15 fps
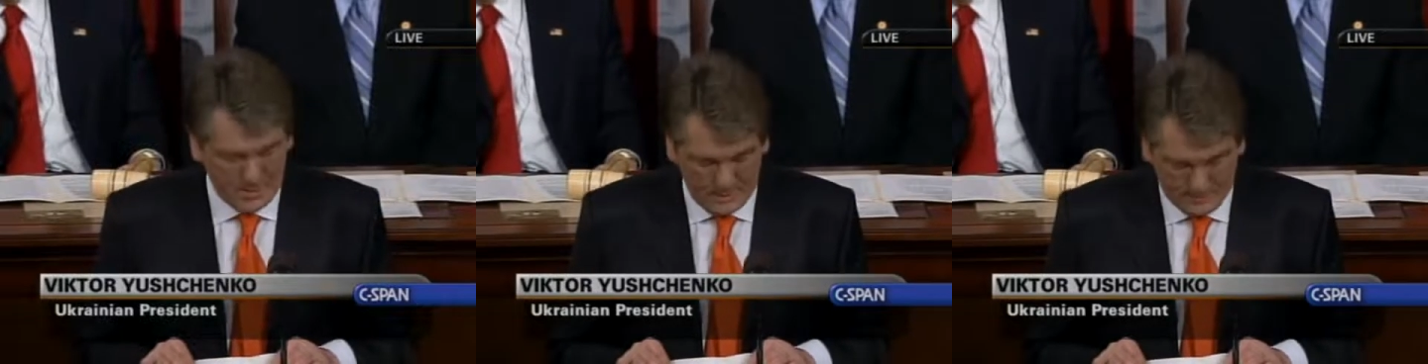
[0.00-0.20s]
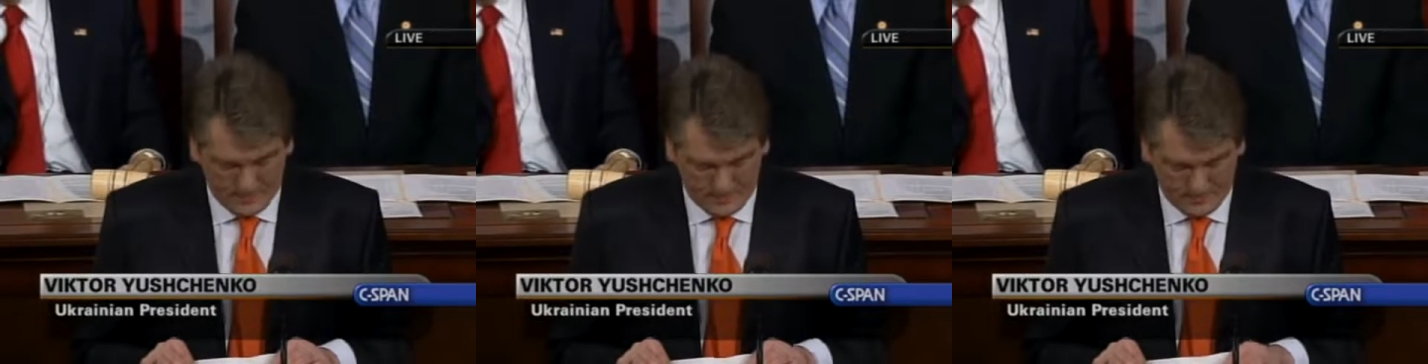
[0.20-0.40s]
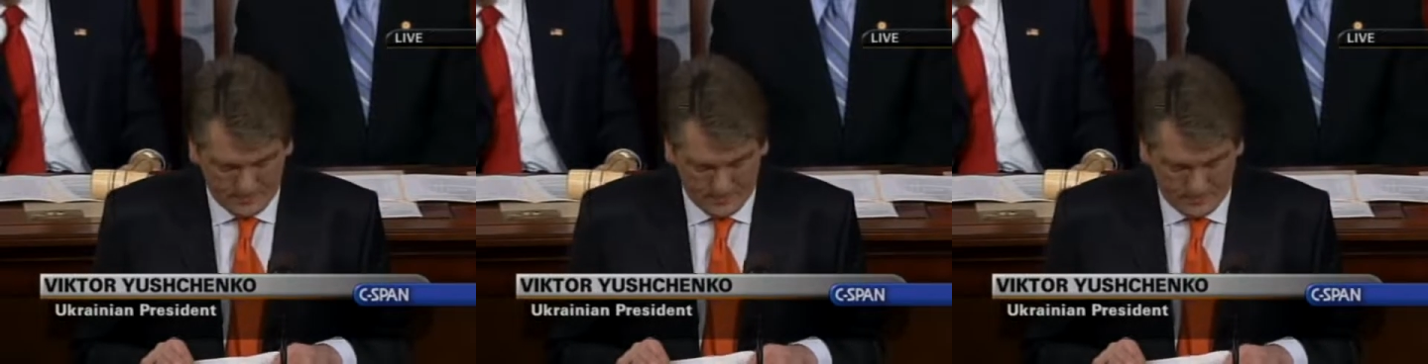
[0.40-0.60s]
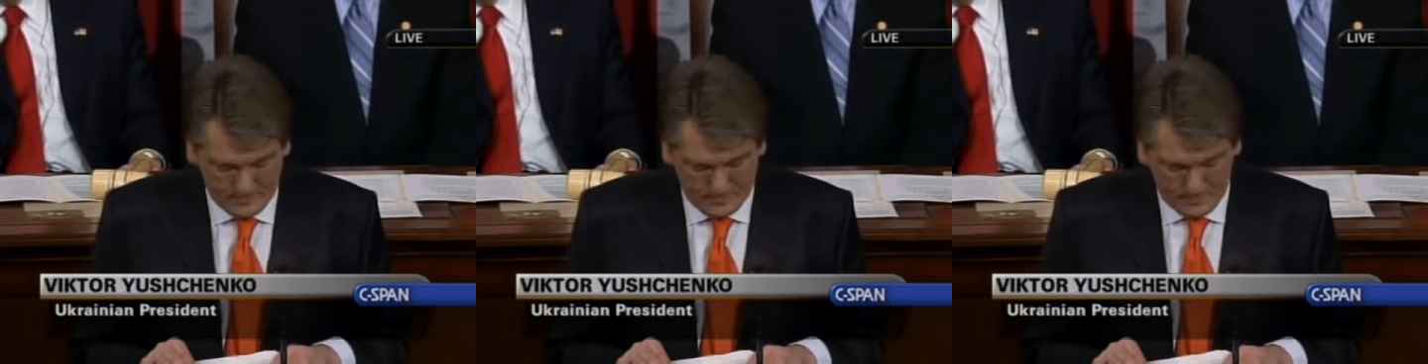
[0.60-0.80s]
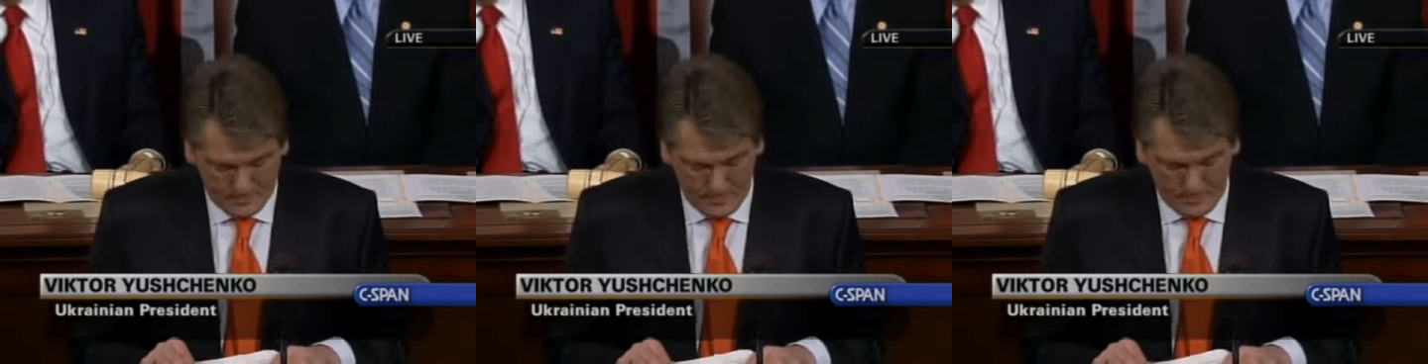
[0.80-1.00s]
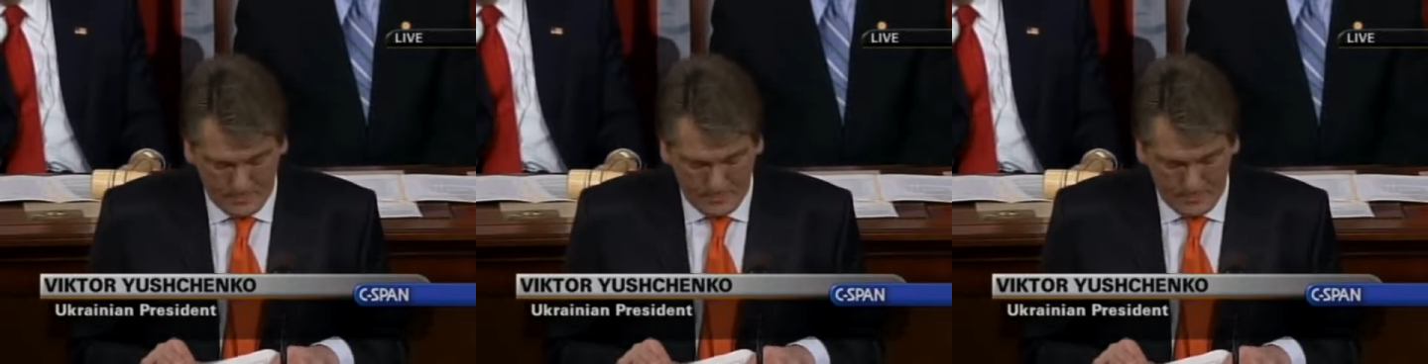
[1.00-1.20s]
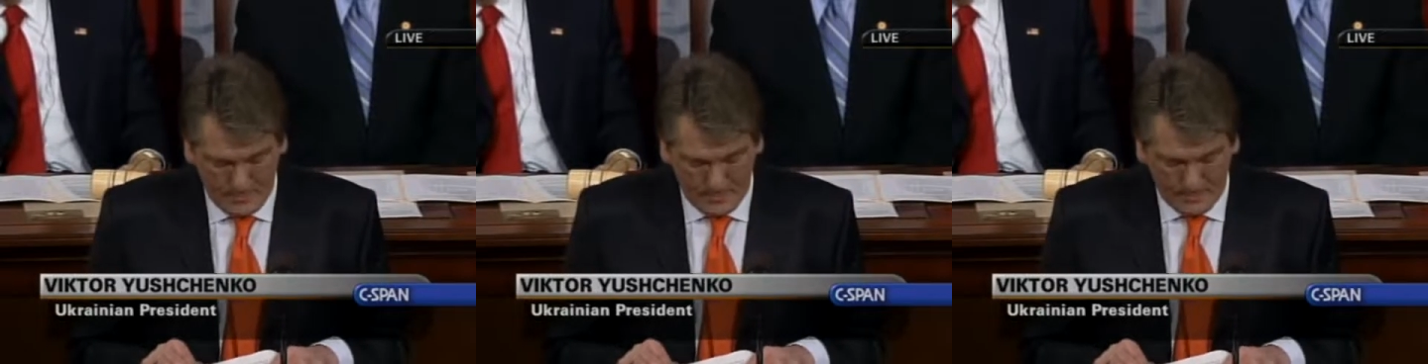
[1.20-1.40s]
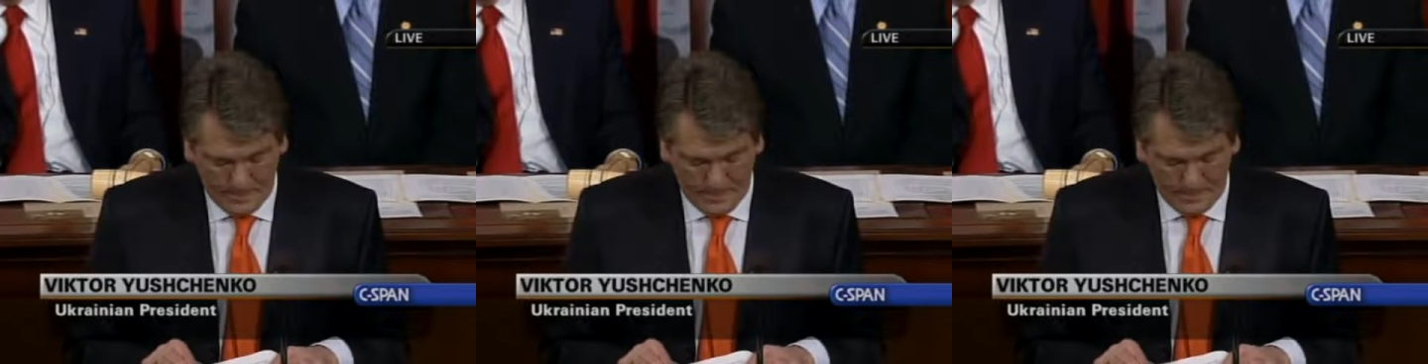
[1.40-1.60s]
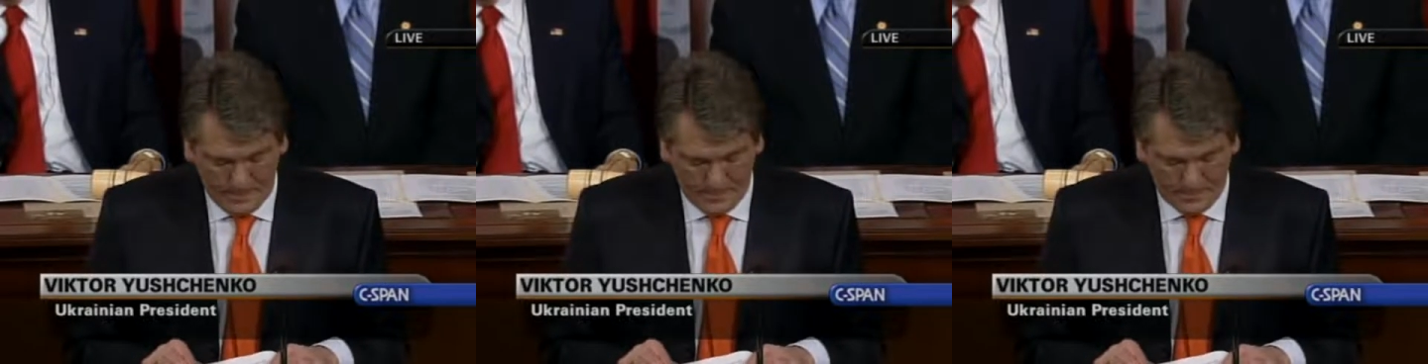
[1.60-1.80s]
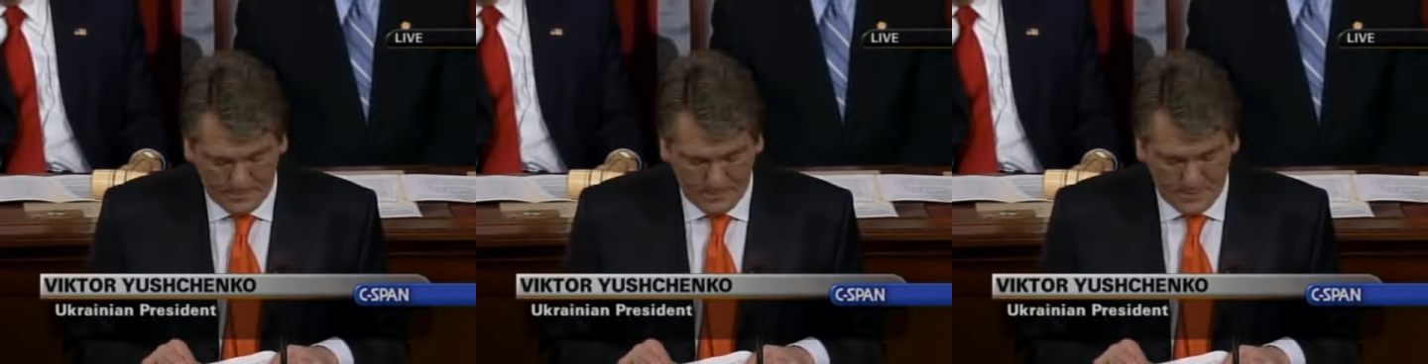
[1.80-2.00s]
in the hardest times of its
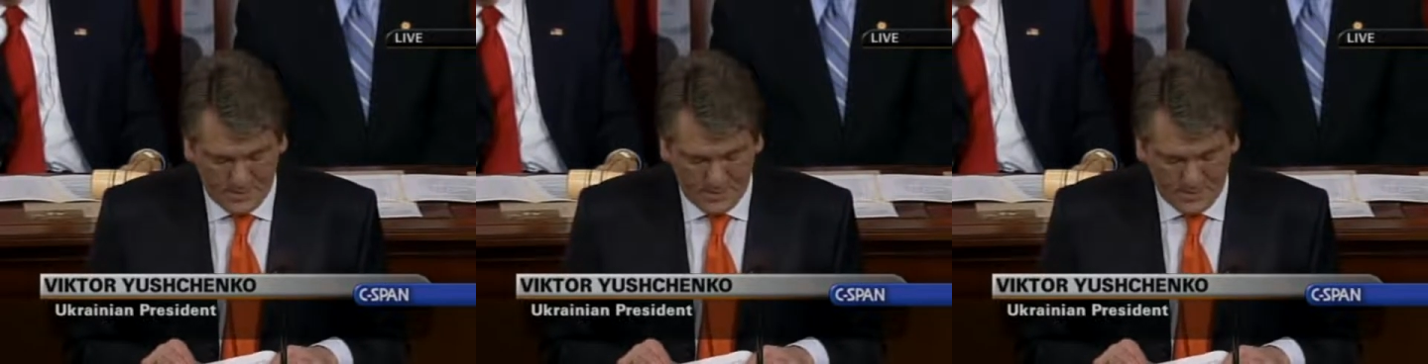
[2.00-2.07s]
history.